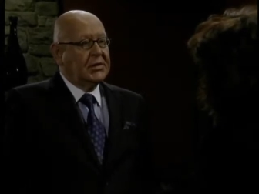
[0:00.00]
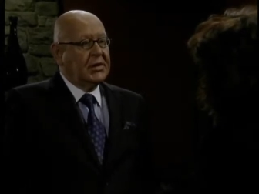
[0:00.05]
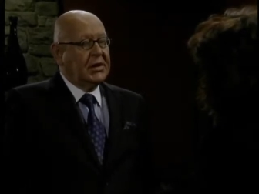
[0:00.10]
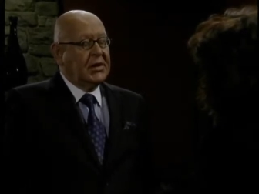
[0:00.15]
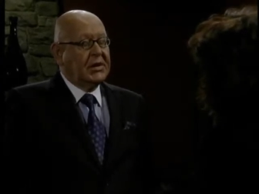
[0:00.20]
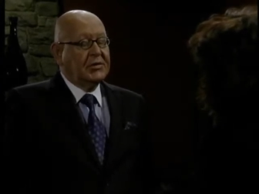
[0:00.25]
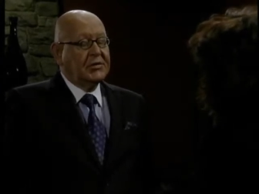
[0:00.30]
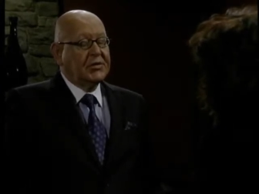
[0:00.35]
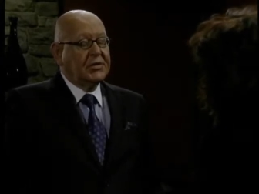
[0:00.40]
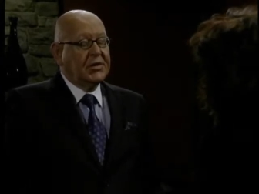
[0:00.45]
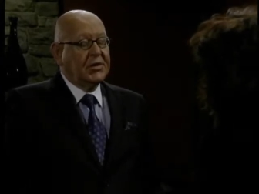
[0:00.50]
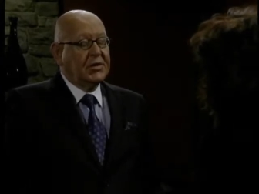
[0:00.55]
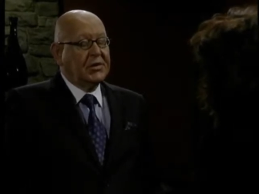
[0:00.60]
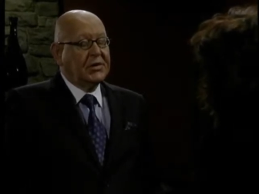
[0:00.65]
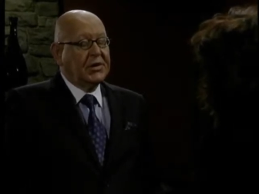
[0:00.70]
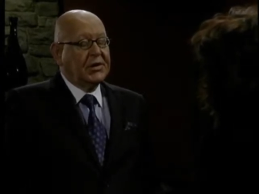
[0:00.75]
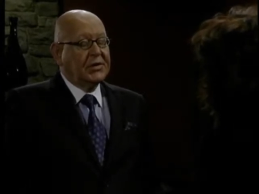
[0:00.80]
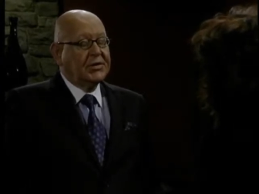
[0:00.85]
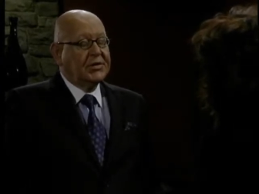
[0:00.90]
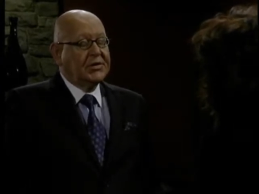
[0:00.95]
And
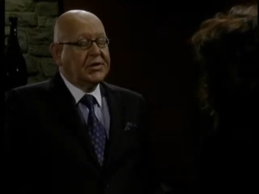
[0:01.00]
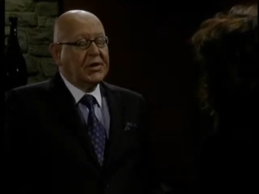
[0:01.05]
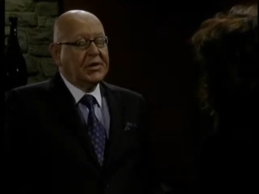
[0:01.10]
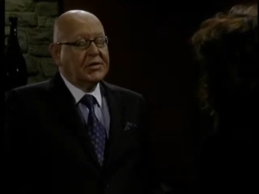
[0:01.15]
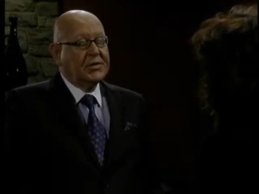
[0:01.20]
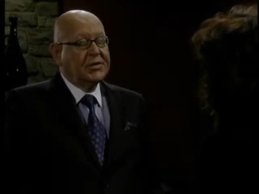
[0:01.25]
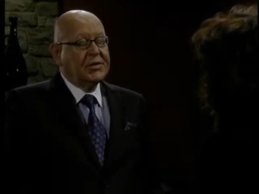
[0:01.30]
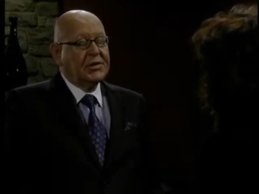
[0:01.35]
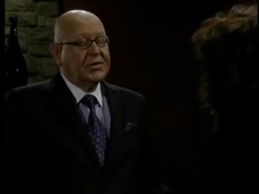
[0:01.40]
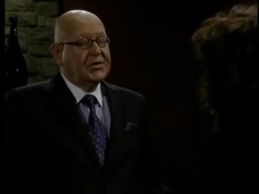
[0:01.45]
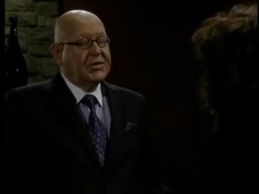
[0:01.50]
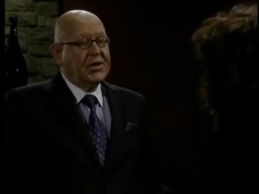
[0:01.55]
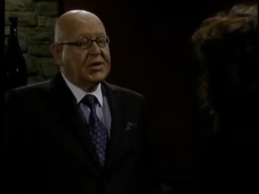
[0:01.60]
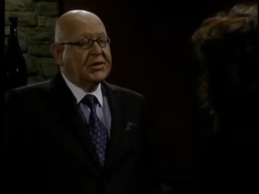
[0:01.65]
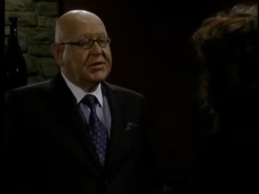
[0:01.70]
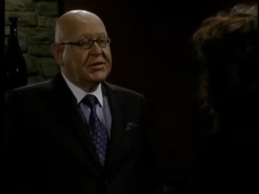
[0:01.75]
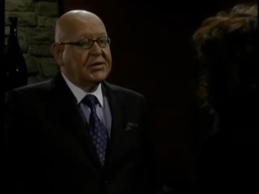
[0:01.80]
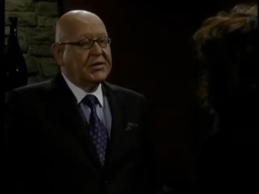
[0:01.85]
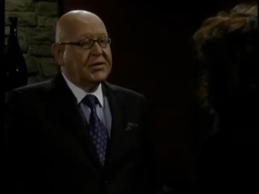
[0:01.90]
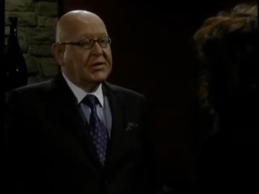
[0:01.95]
Shawn has just
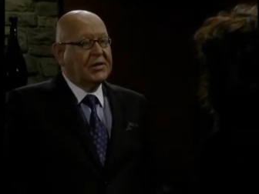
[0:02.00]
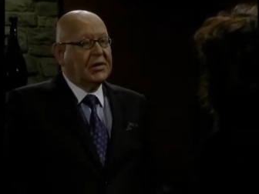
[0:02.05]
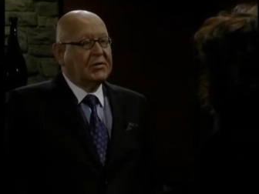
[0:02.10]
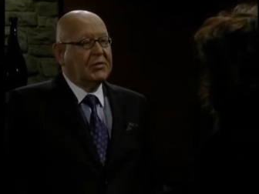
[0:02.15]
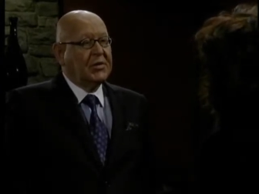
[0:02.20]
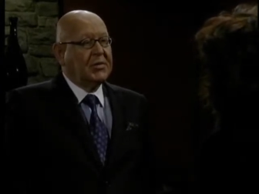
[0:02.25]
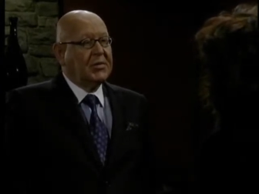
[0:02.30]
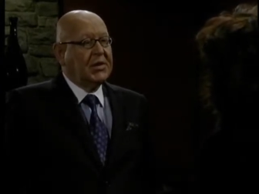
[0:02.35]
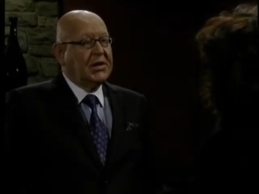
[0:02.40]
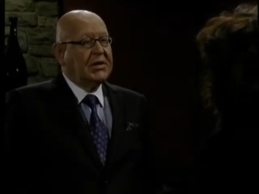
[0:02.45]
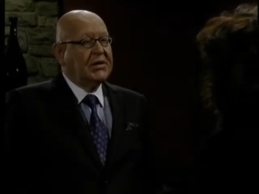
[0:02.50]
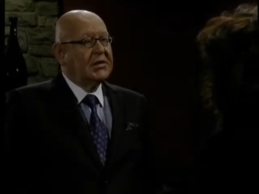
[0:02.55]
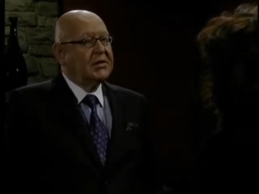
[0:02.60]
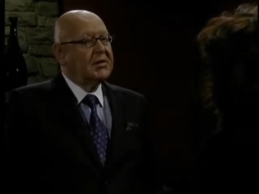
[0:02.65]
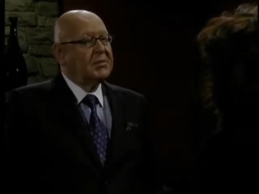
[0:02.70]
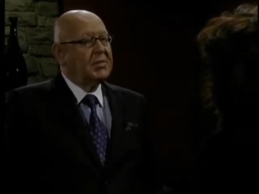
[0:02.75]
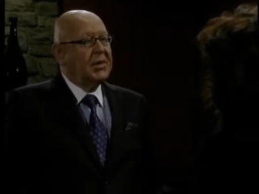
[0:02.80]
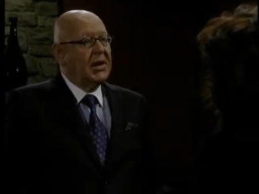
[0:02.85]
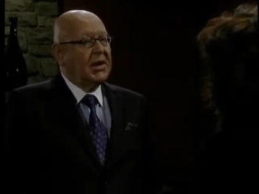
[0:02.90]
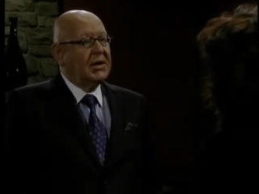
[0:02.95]
suggested that we meet at
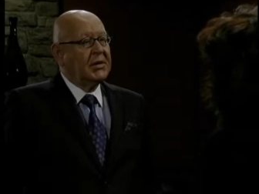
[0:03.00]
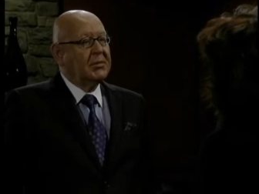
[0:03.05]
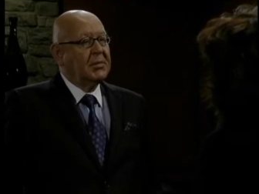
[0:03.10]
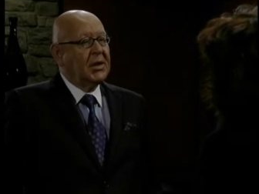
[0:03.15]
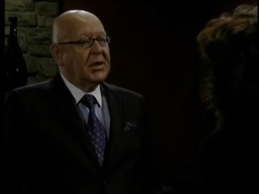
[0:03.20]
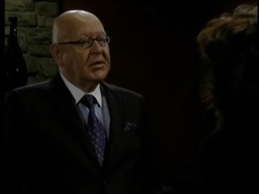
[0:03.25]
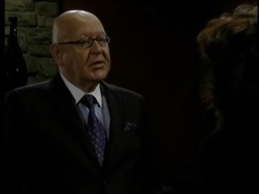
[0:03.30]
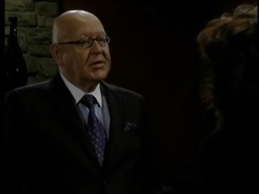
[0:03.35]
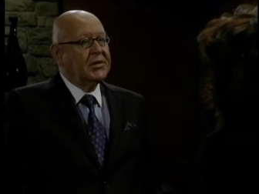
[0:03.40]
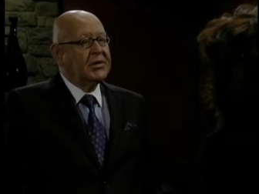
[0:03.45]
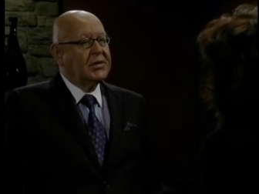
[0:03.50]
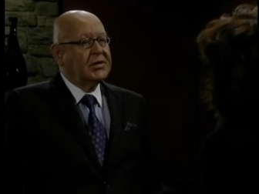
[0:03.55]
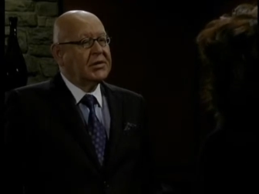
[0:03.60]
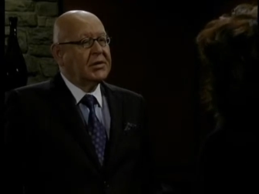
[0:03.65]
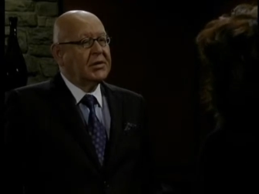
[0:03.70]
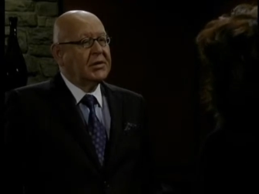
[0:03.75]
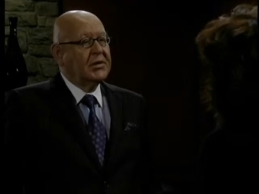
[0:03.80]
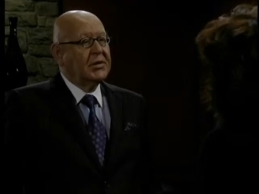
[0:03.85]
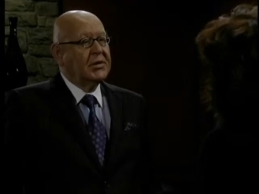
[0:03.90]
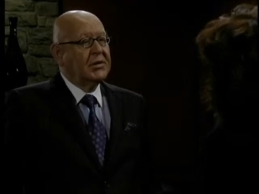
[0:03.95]
the Pine Barrens.